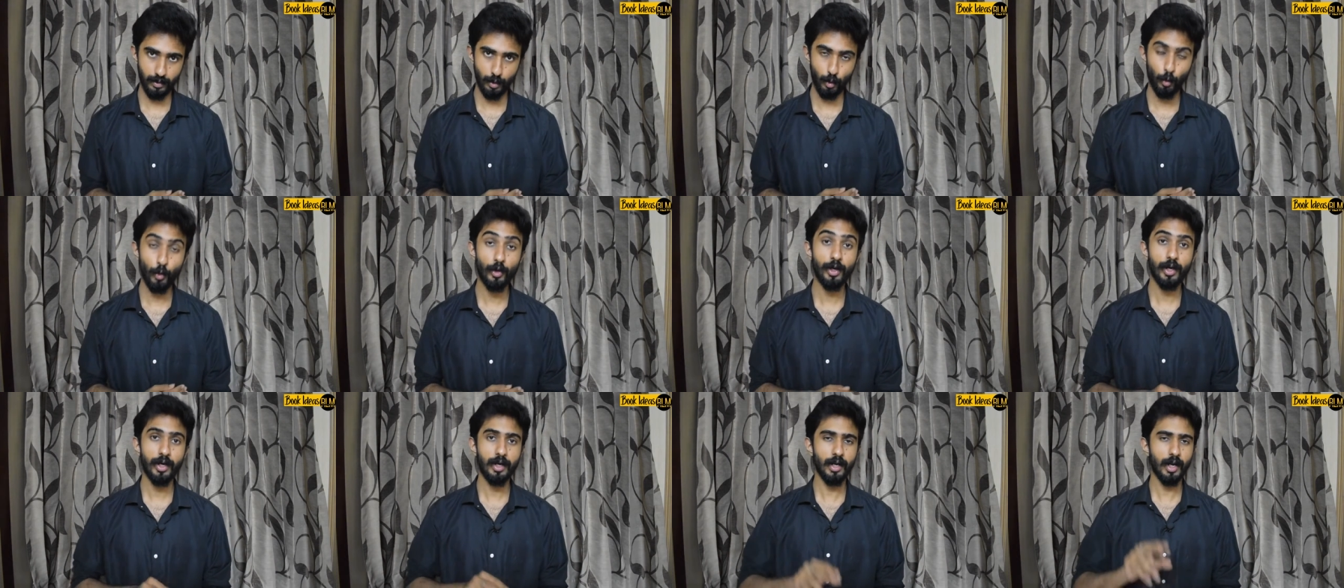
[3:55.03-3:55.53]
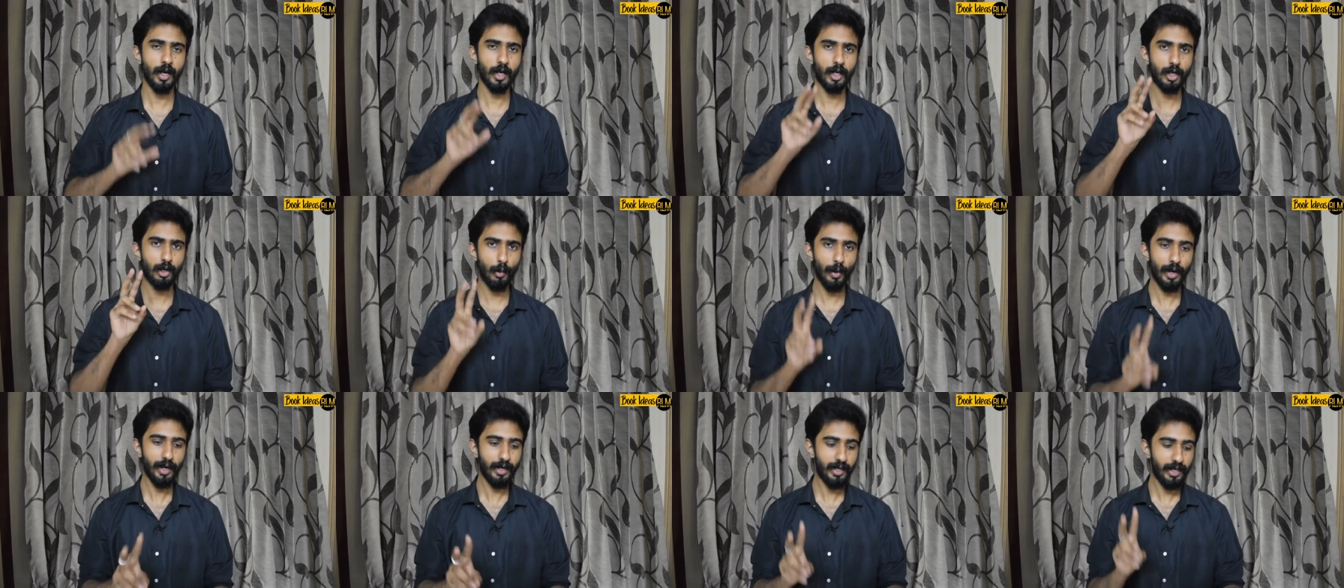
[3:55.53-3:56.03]
who did a
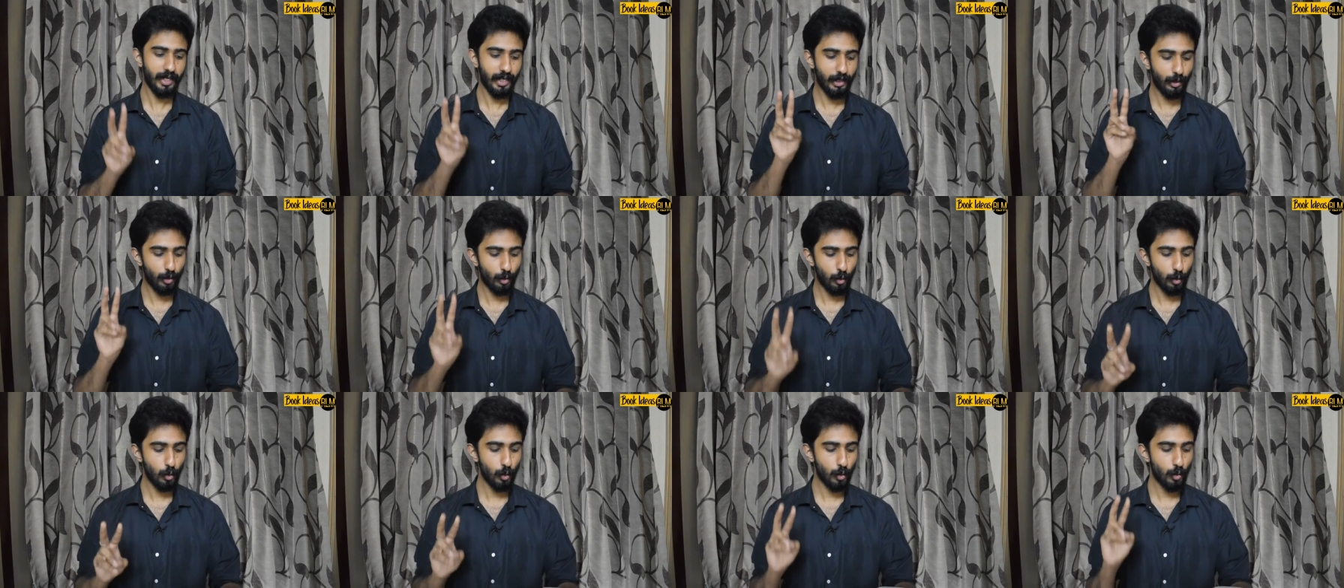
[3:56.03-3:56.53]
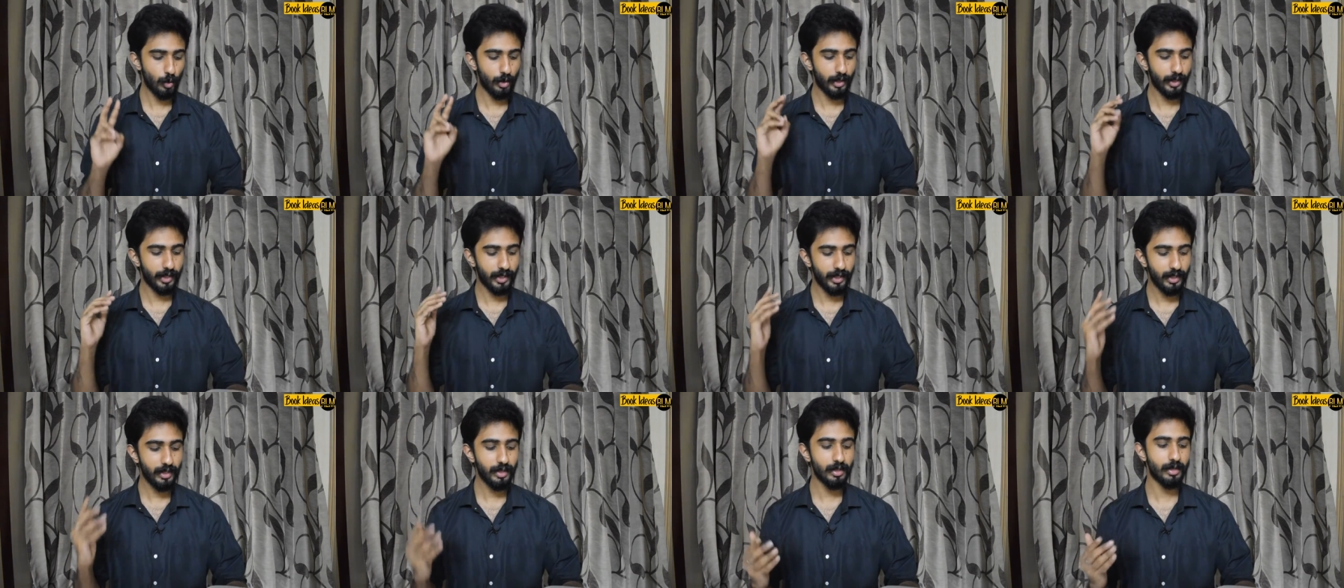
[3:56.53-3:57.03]
twenty-two
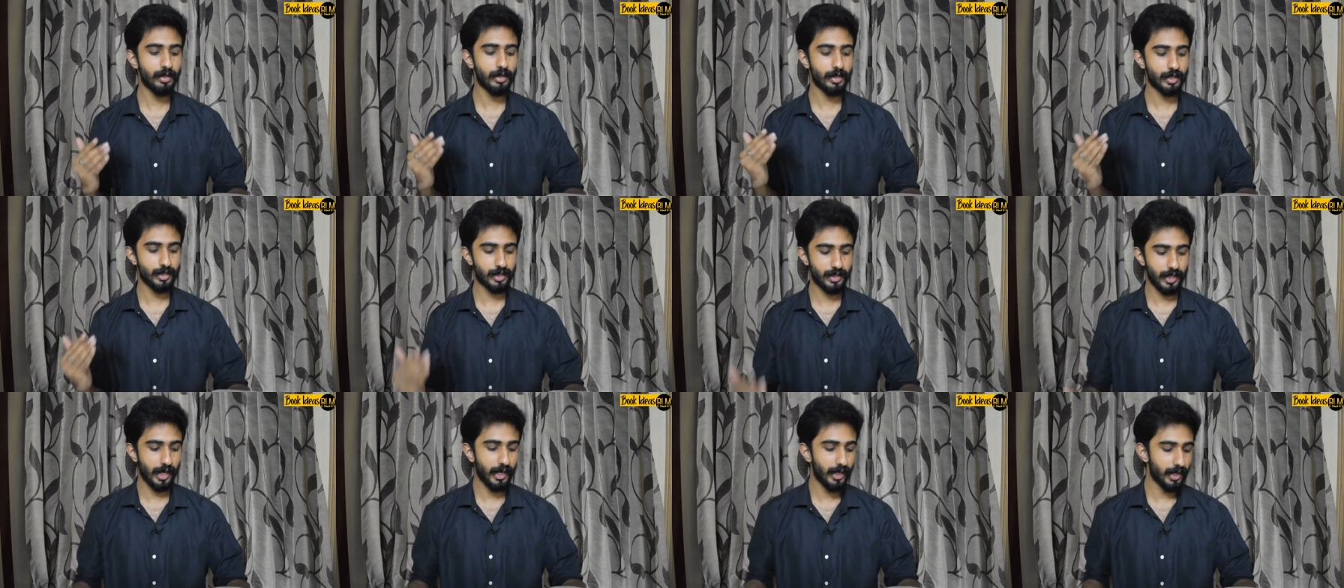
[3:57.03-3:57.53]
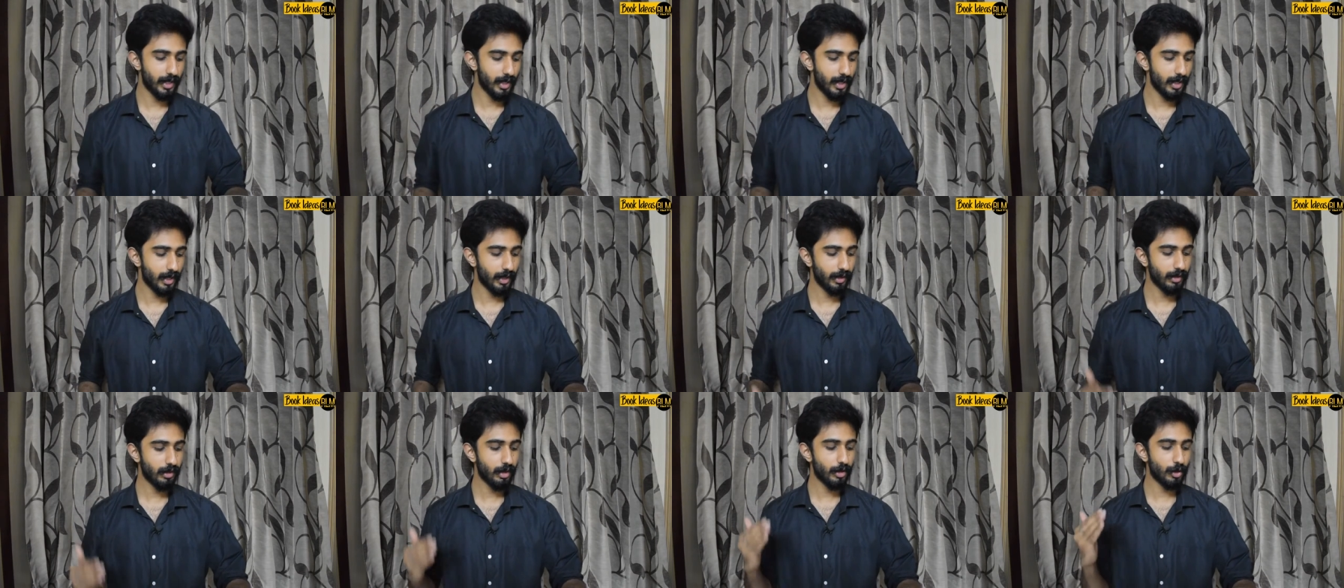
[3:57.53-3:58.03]
year study
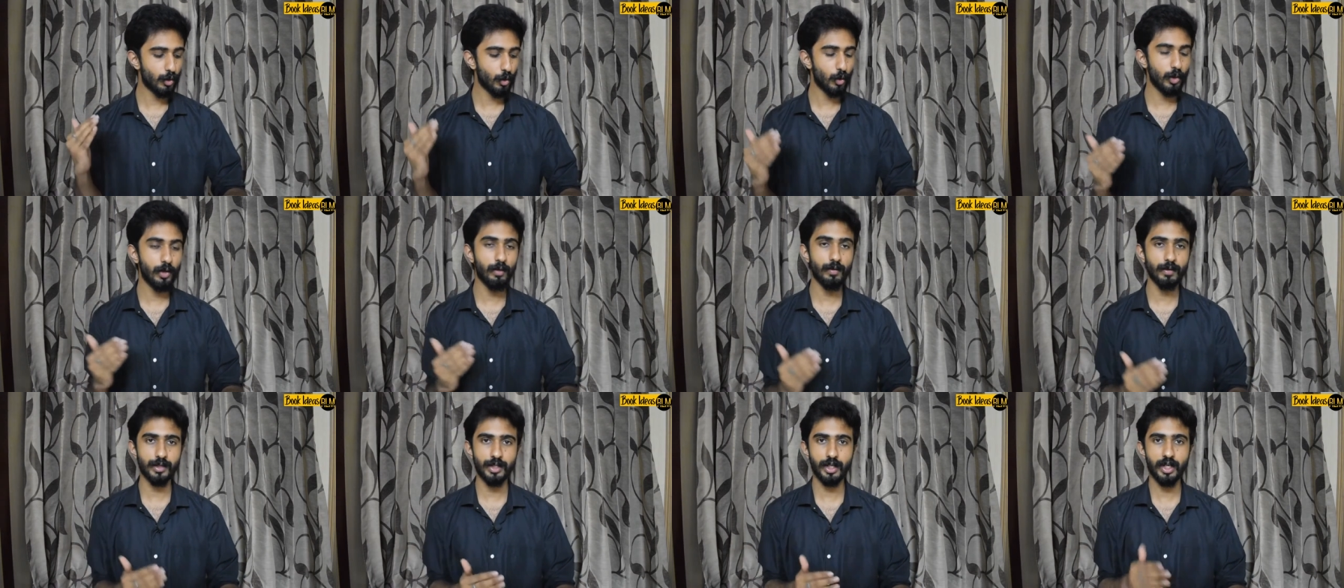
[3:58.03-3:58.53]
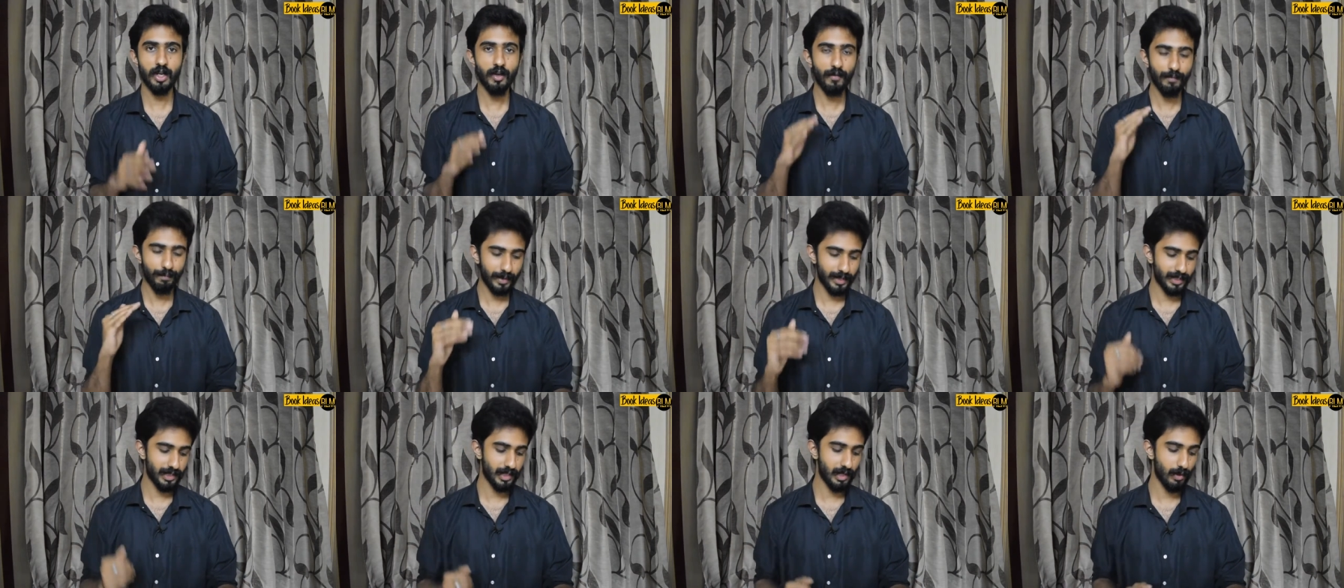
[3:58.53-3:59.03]
in the University
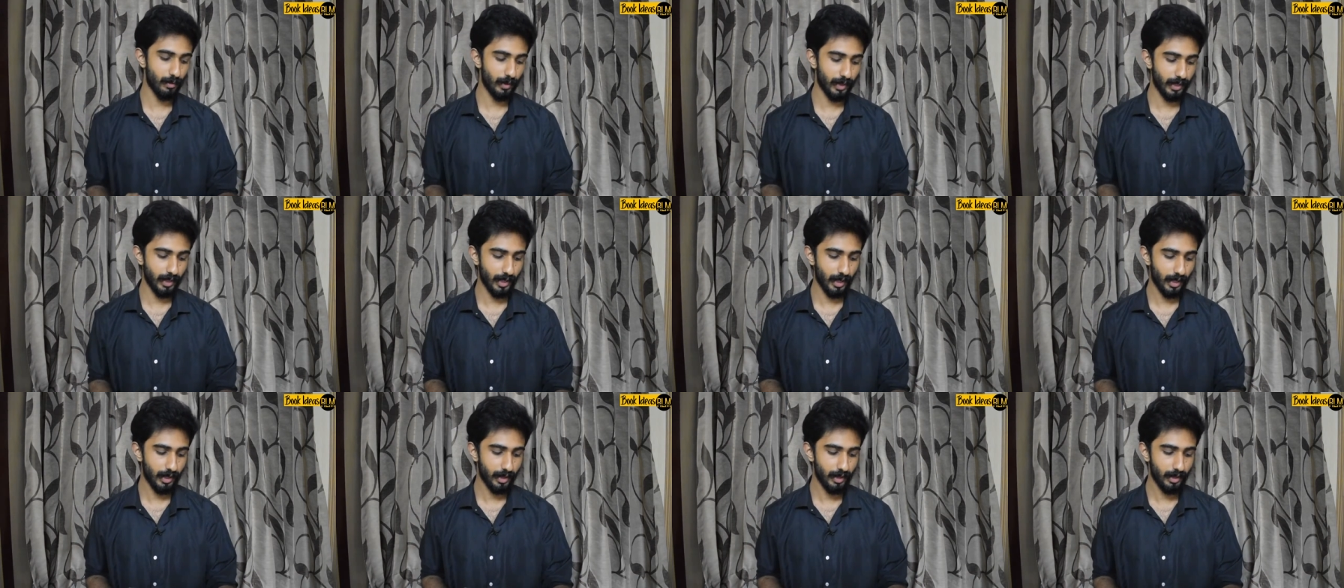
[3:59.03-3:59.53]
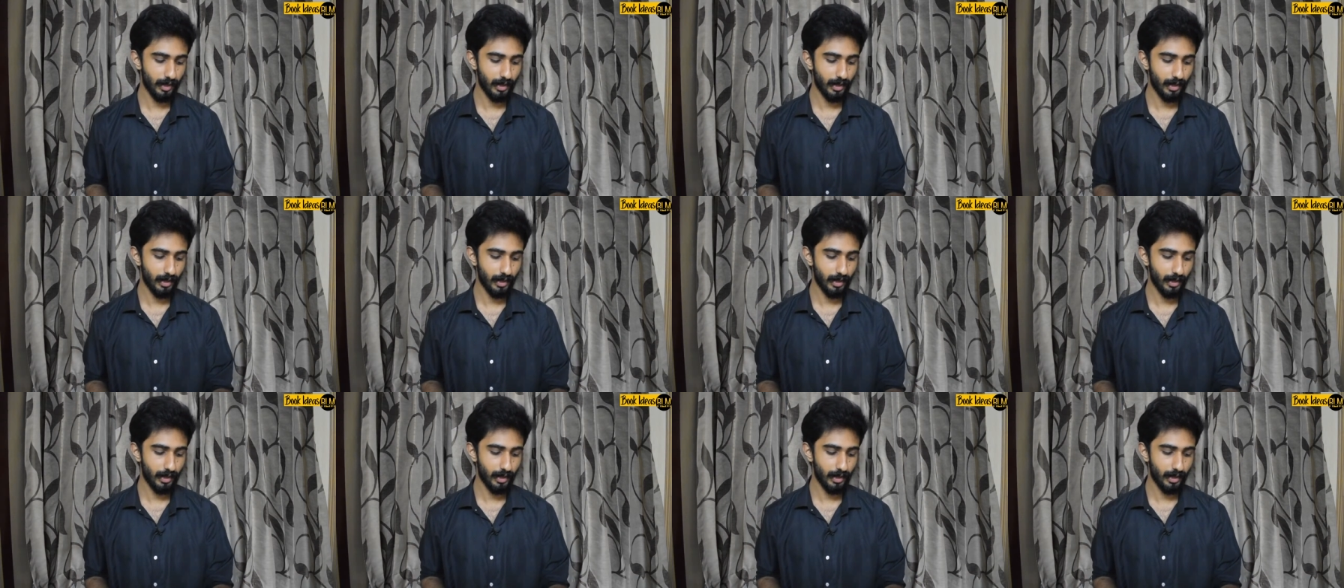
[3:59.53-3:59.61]
of Pennsylvania.